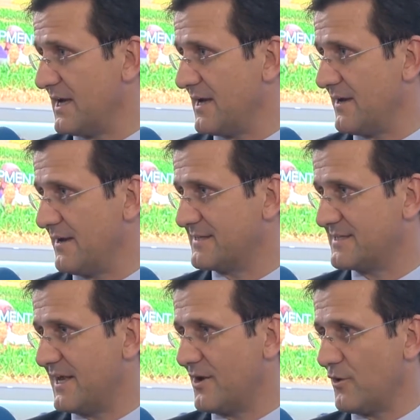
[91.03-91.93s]

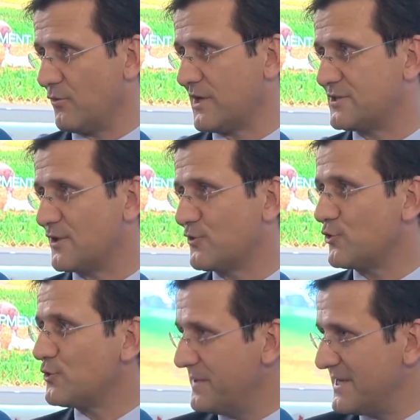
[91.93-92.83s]
let's say, what
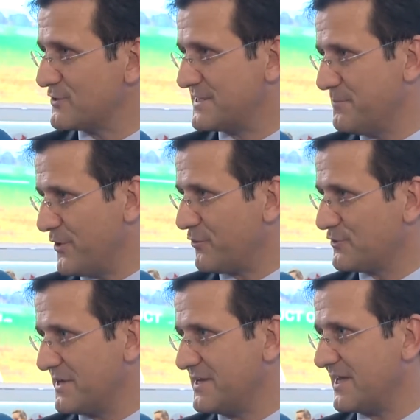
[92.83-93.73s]
could be a simple
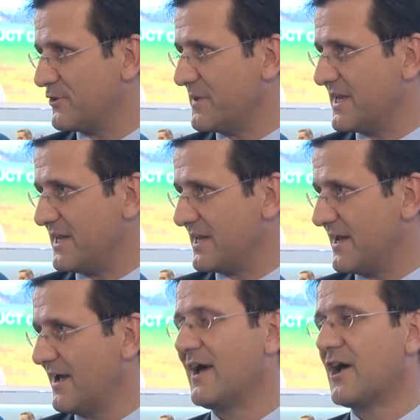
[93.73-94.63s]
protein at the
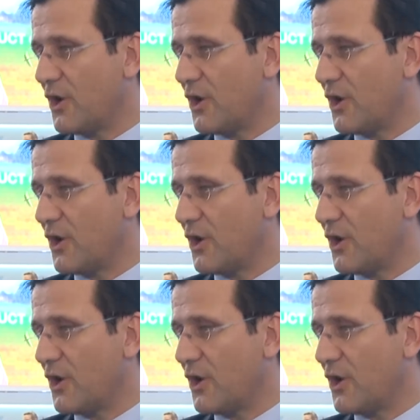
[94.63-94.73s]
beginning,